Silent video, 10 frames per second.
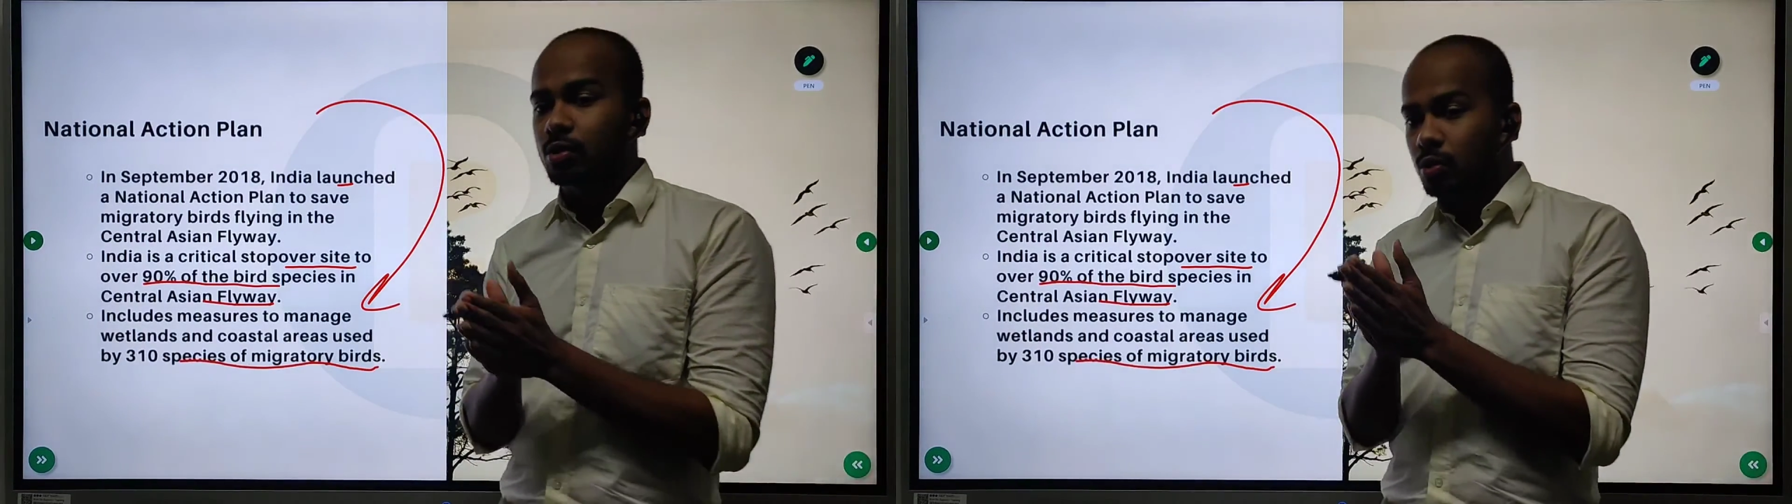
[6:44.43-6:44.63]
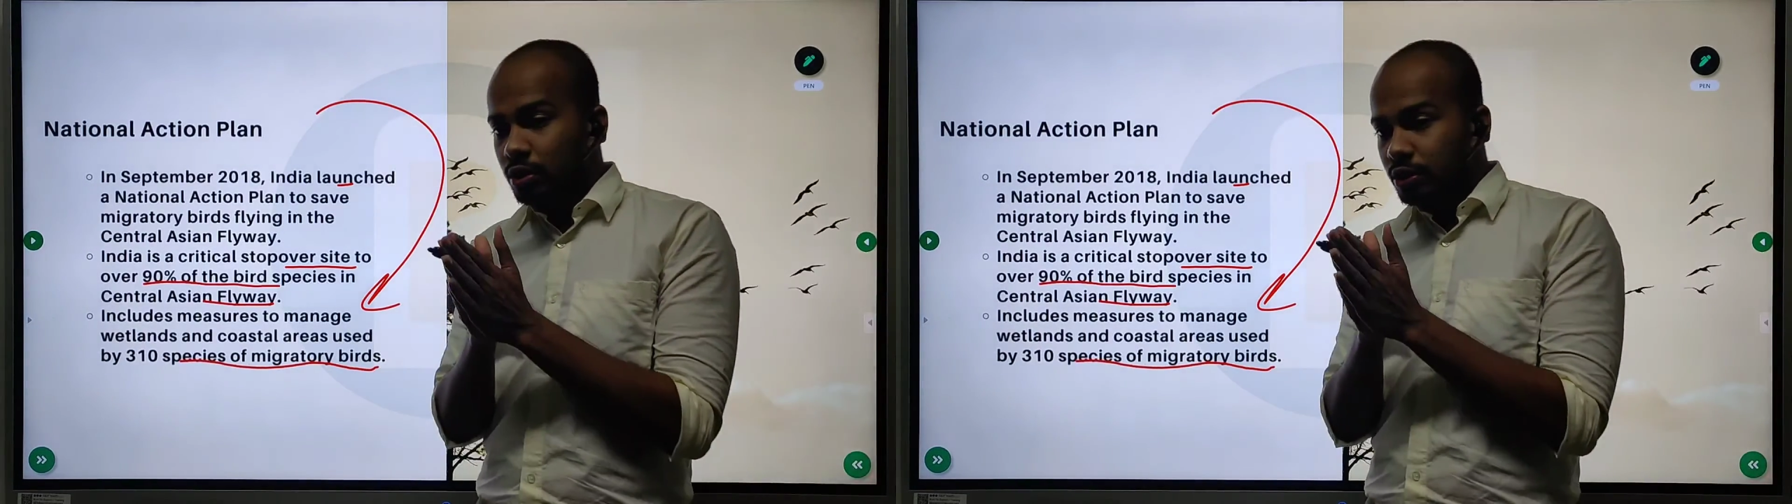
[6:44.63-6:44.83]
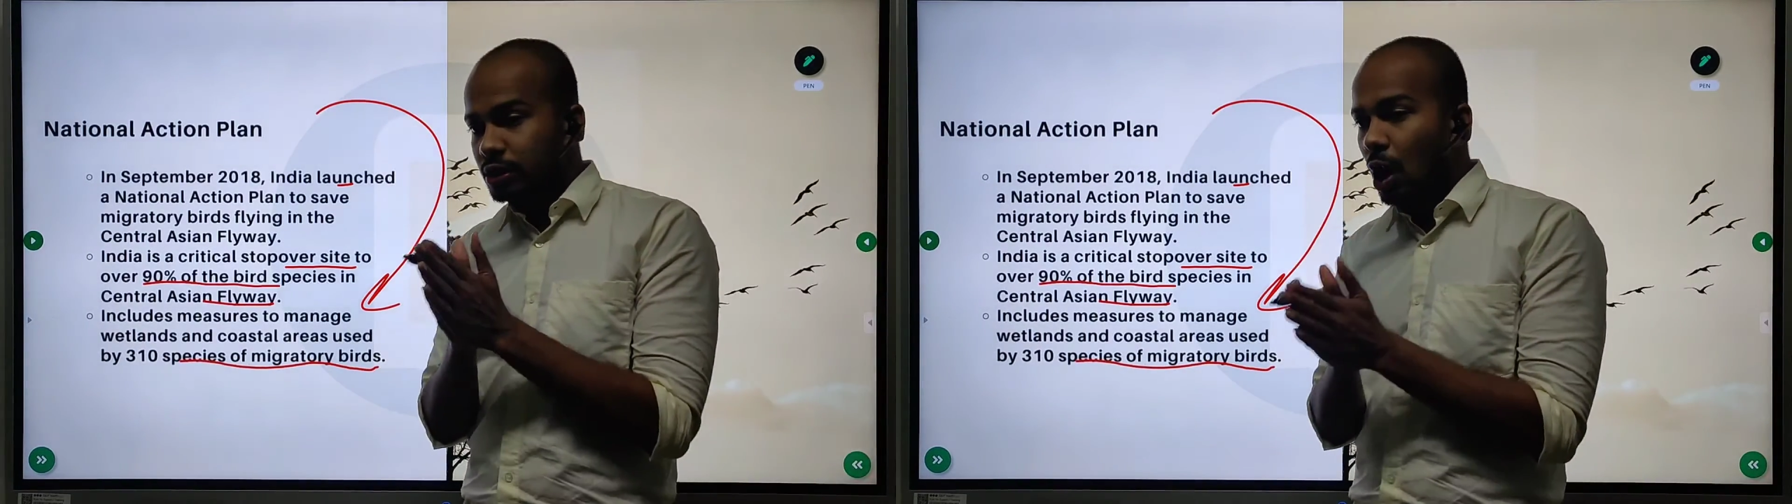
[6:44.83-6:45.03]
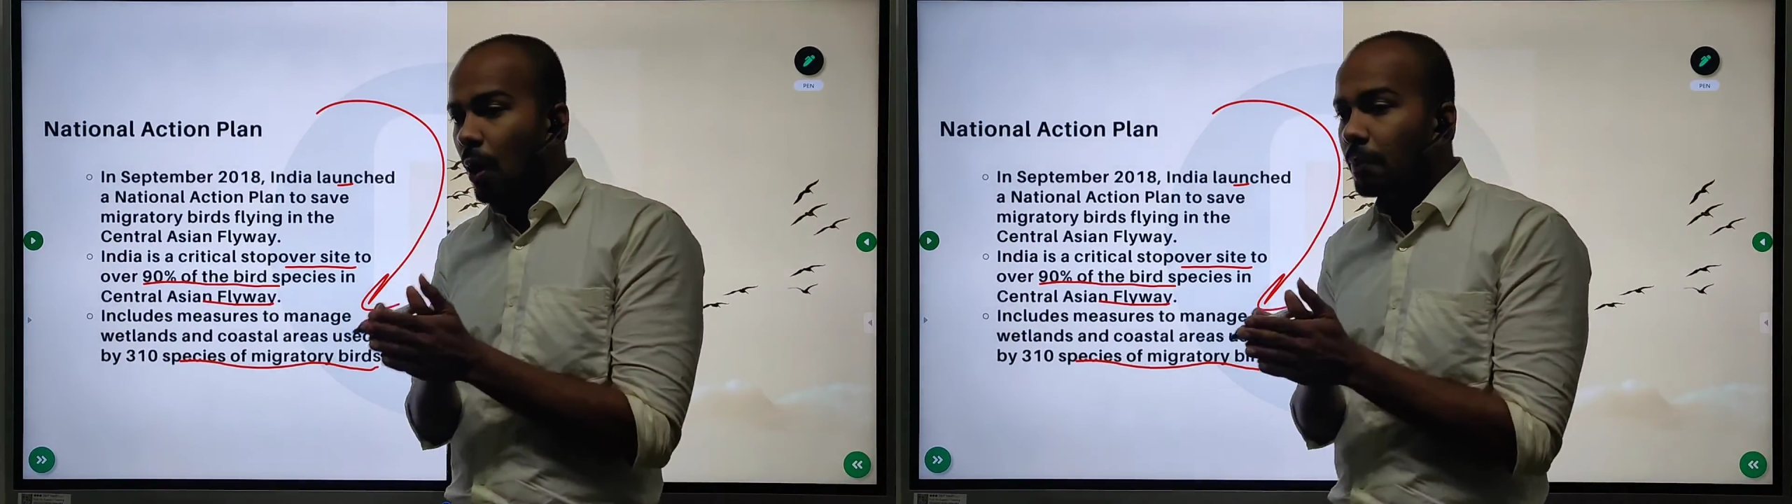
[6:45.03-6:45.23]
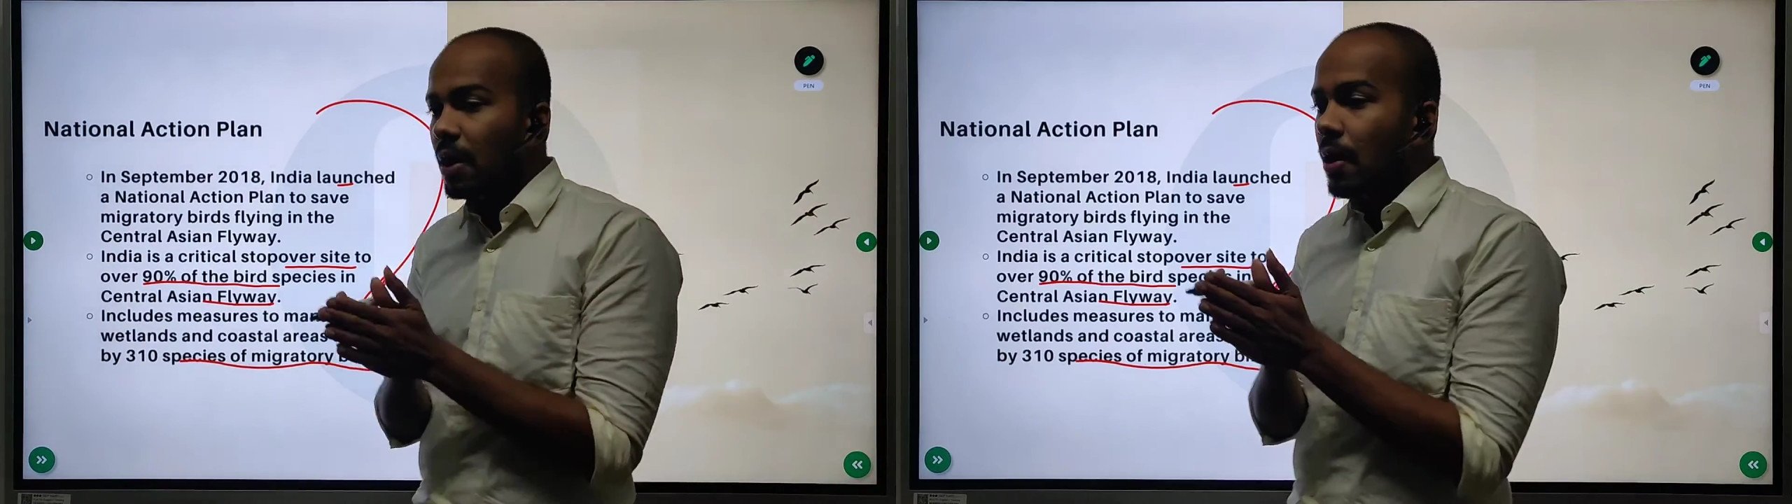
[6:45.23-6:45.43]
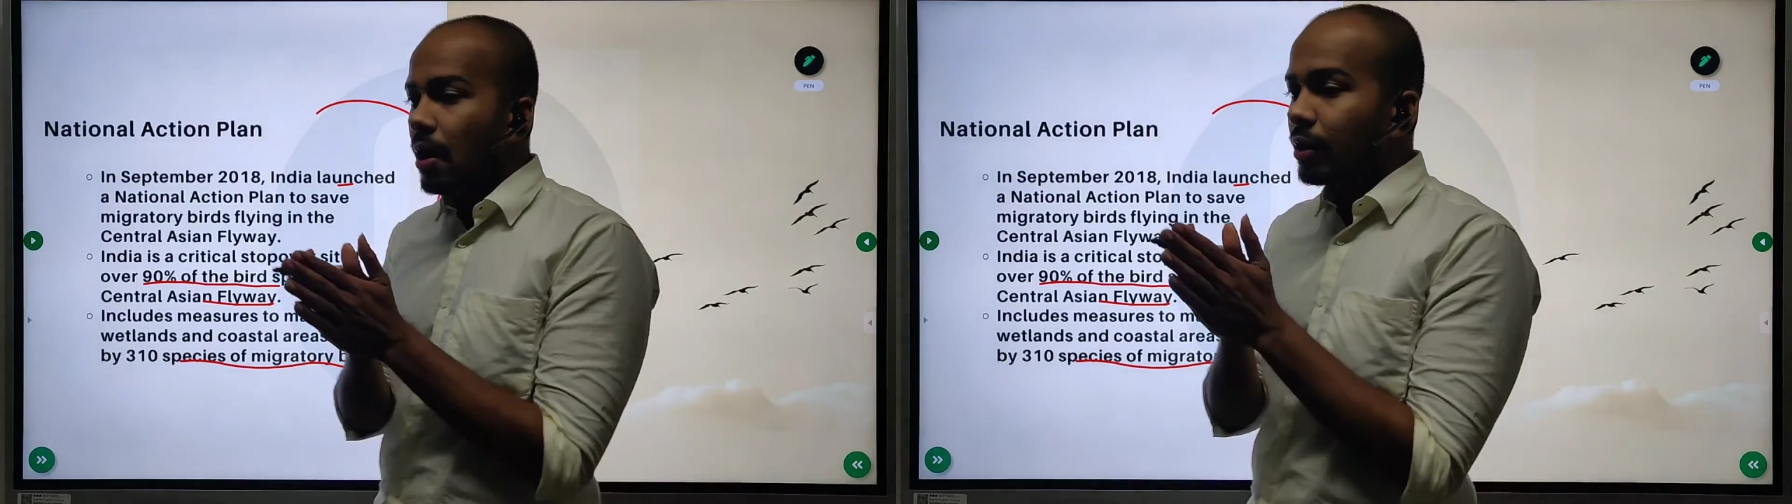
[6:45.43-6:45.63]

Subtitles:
to stop